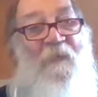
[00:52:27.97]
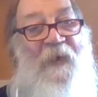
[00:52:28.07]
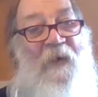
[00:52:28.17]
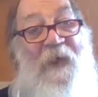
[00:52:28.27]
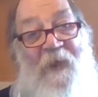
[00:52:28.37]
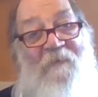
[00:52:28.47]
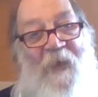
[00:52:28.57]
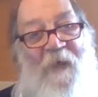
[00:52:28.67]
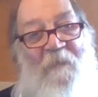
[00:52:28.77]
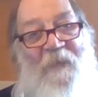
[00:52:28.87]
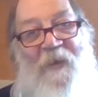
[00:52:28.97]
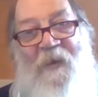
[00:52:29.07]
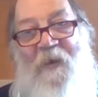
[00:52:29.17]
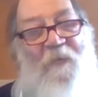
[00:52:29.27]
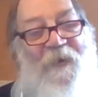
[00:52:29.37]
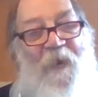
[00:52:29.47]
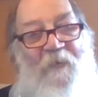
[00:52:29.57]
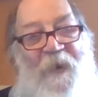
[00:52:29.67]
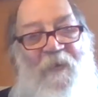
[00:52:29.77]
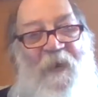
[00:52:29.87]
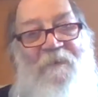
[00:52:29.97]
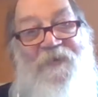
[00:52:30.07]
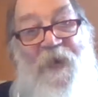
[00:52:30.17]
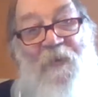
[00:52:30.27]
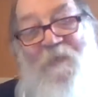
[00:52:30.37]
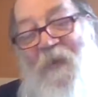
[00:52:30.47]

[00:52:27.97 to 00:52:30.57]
live like a millionaire, but don't be one. So,